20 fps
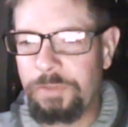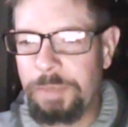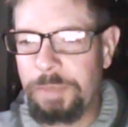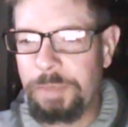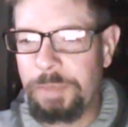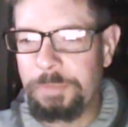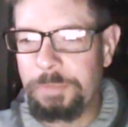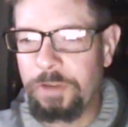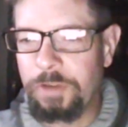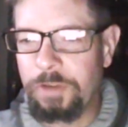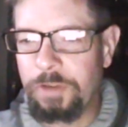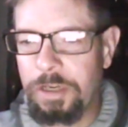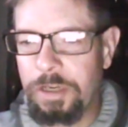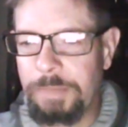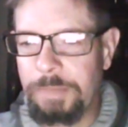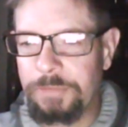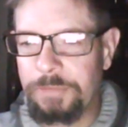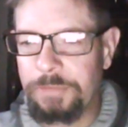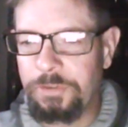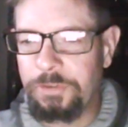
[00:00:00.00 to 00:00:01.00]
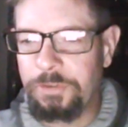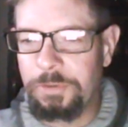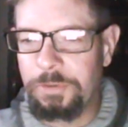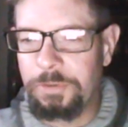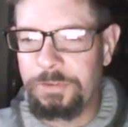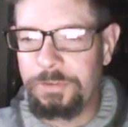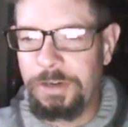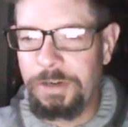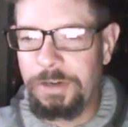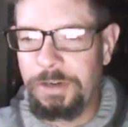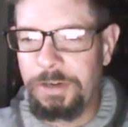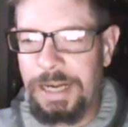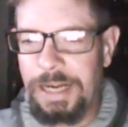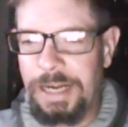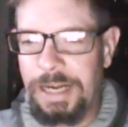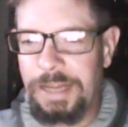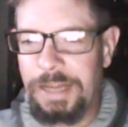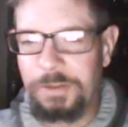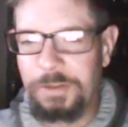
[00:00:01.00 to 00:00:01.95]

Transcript: 20 different people talking about Steel Reserve.